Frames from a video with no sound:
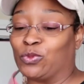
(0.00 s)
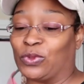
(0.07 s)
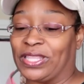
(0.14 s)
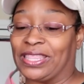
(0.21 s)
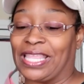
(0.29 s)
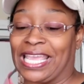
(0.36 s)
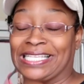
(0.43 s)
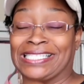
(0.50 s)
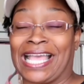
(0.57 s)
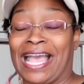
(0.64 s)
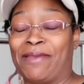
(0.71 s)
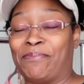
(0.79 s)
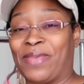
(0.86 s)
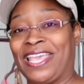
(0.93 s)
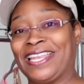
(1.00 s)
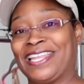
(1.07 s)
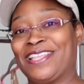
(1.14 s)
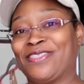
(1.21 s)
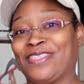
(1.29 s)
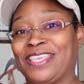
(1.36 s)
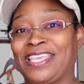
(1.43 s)
with Thanks I Made
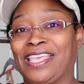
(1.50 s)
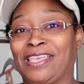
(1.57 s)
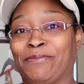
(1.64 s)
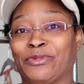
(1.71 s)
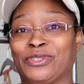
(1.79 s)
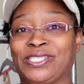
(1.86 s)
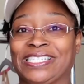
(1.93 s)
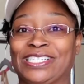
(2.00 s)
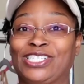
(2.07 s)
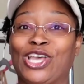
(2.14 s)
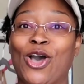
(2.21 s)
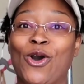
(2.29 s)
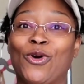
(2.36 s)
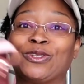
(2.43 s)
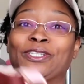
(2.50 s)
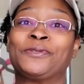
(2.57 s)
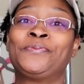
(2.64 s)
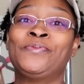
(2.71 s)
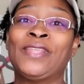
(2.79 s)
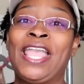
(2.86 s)
It, the Emerson Tote.